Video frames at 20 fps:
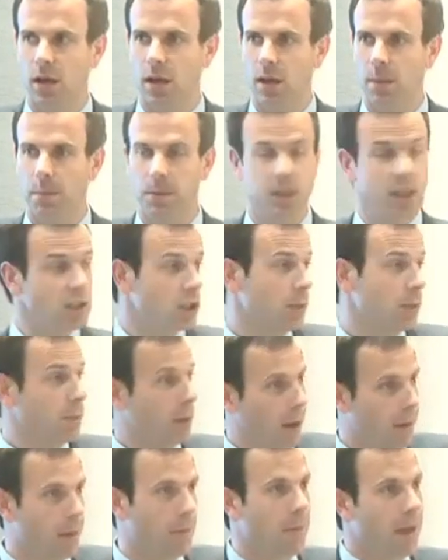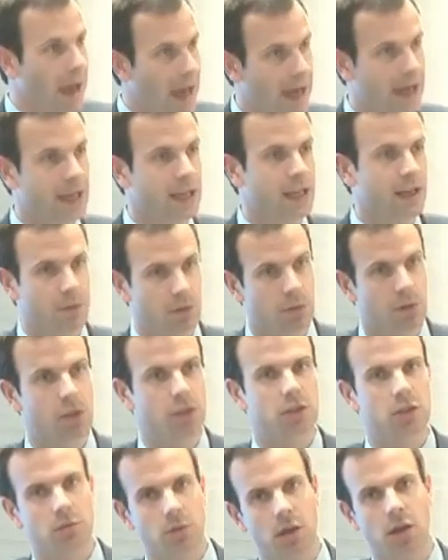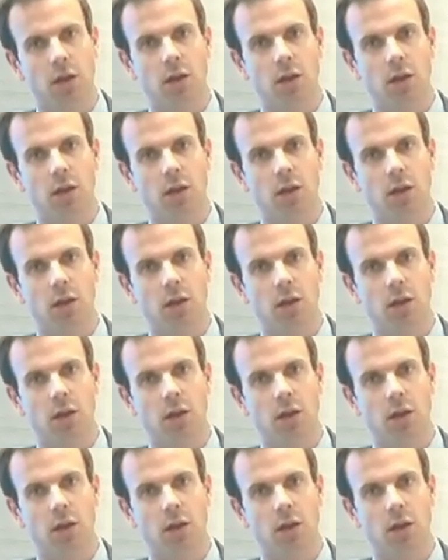potentially problematic if you were just to